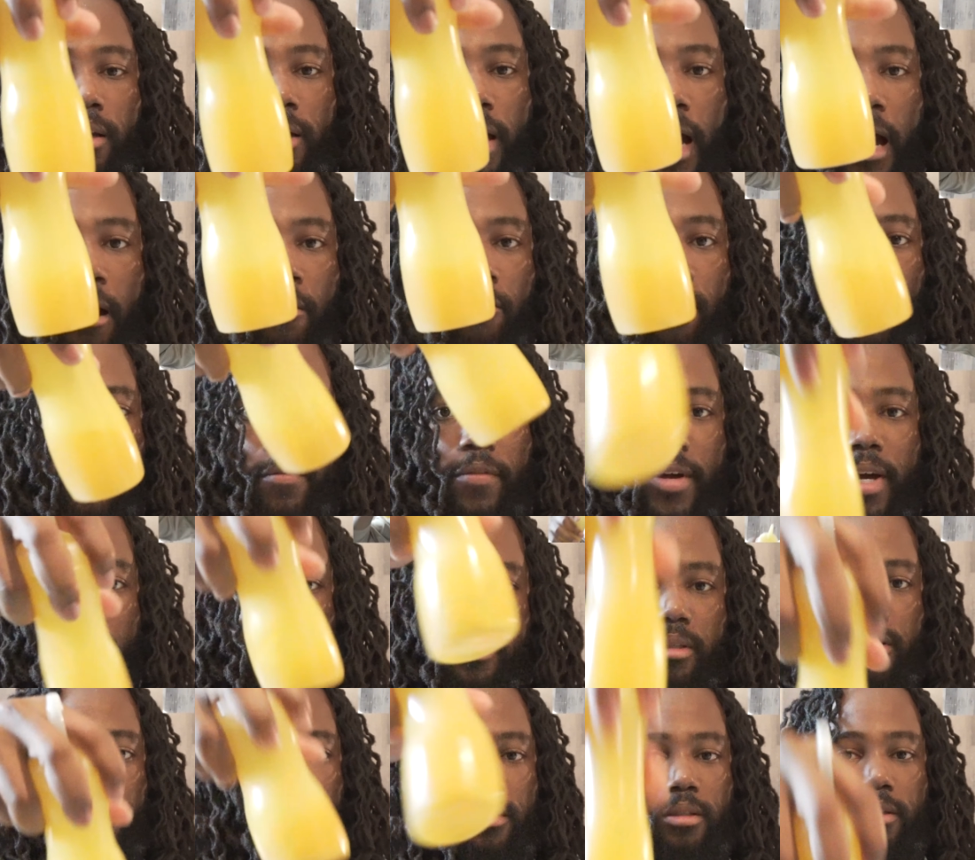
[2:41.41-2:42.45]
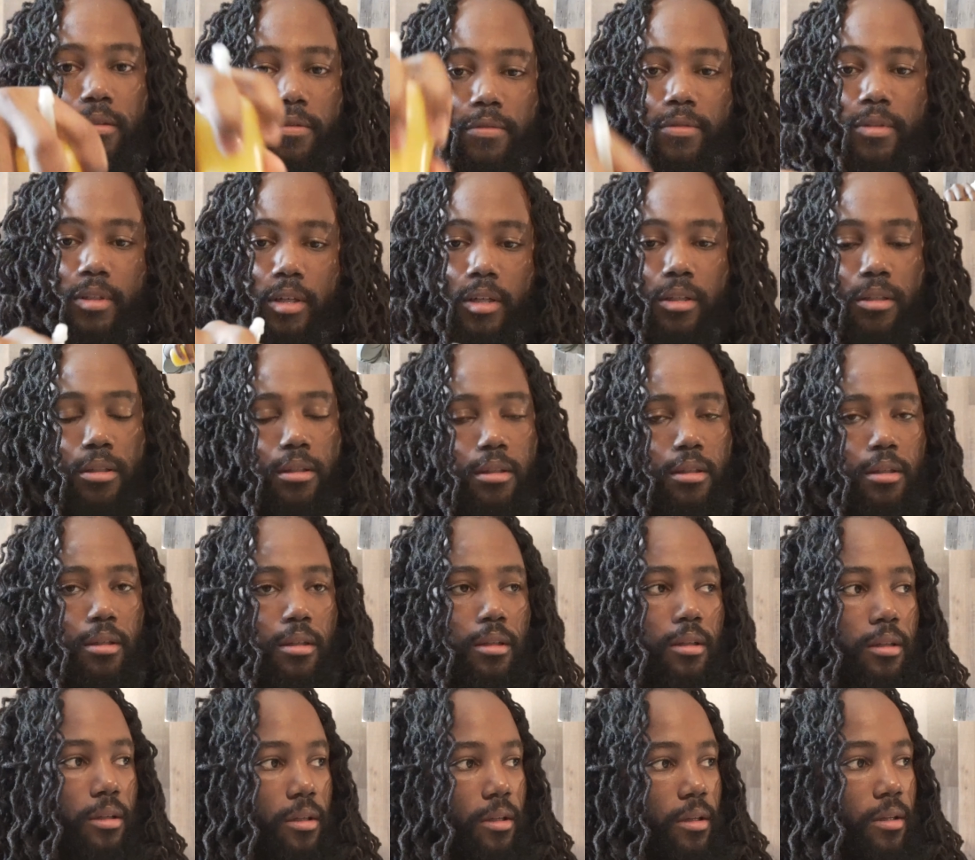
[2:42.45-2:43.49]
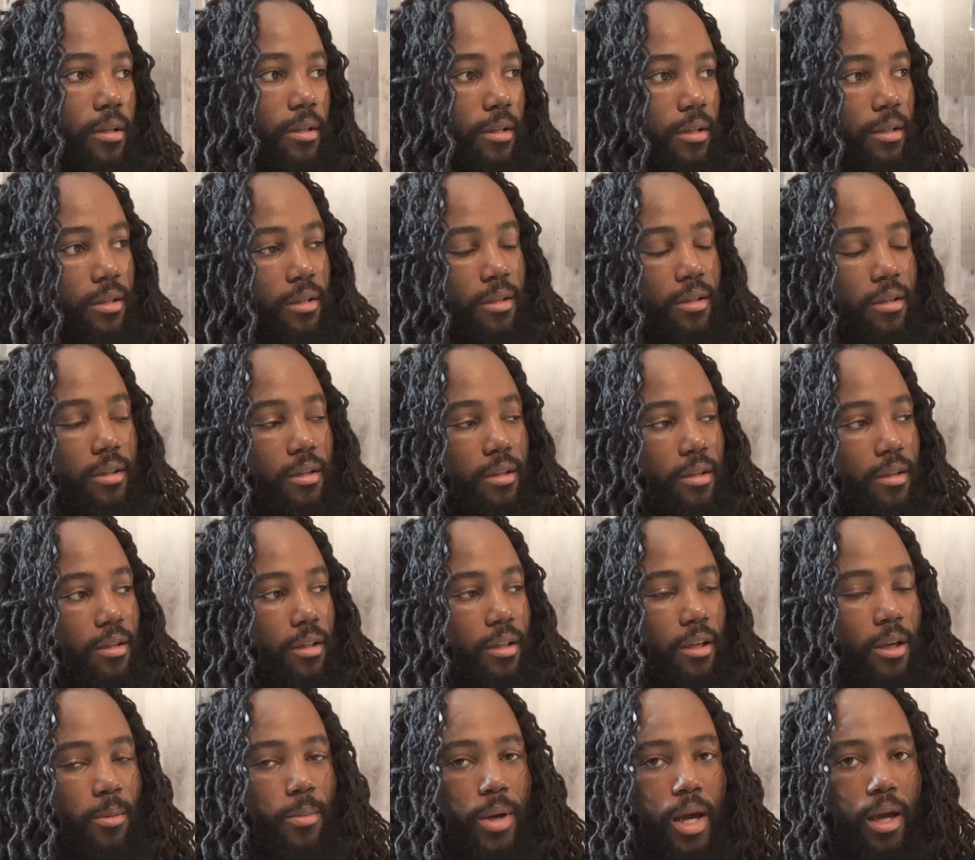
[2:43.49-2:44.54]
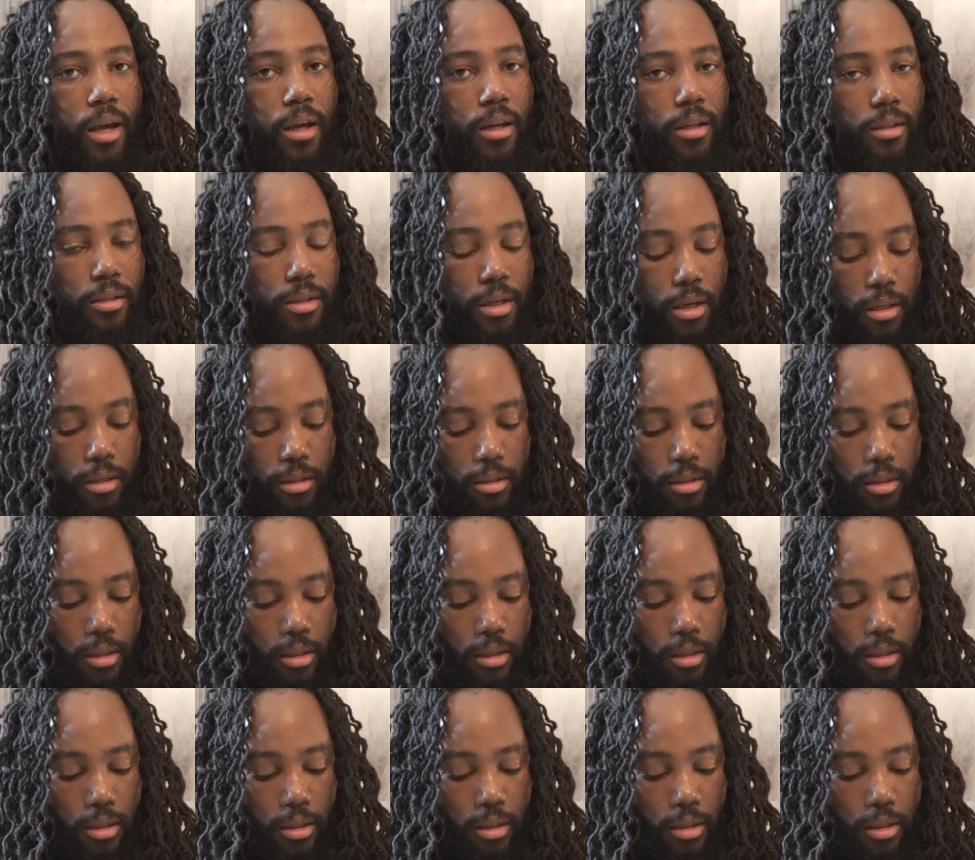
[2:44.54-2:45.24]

Gotta work fast, this stuff starts to get back in a solid